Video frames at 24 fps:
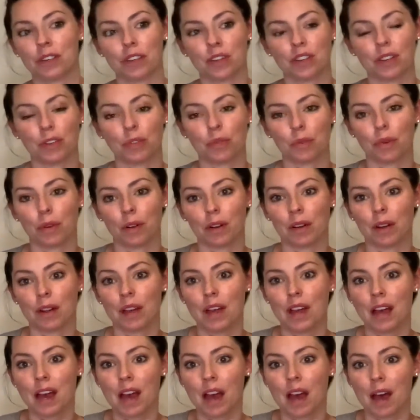your
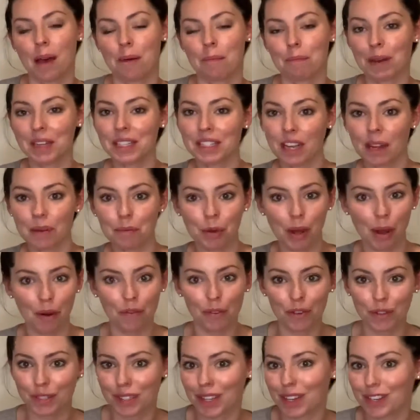bedtime
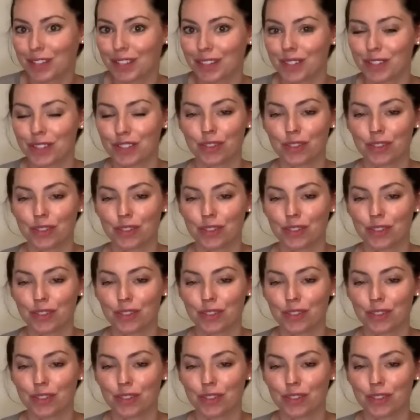conversations.